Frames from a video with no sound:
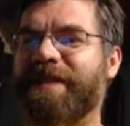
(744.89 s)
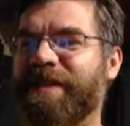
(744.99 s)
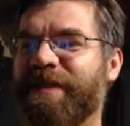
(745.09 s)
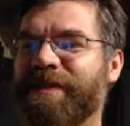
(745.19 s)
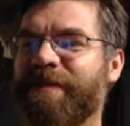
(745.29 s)

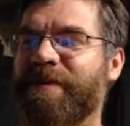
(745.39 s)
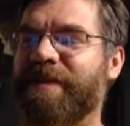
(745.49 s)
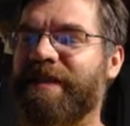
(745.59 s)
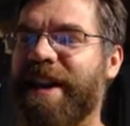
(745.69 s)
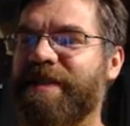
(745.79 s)
So
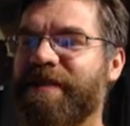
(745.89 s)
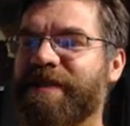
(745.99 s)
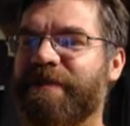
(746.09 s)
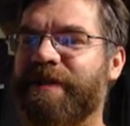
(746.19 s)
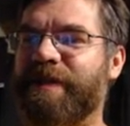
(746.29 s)
I know
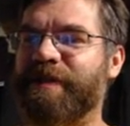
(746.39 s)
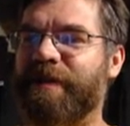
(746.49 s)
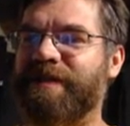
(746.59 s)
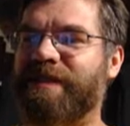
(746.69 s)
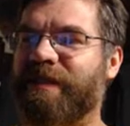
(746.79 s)
some of those
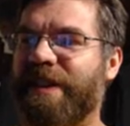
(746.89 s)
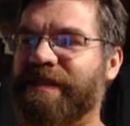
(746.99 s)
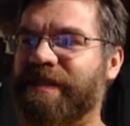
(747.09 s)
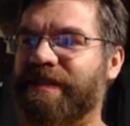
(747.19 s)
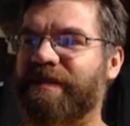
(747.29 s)
wins and
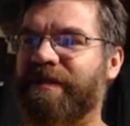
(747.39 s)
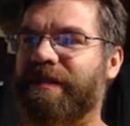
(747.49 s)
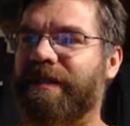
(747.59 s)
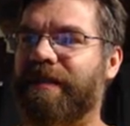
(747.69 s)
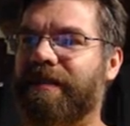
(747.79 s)
losses are a
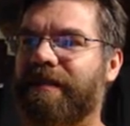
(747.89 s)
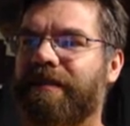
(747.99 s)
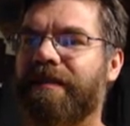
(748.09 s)
little,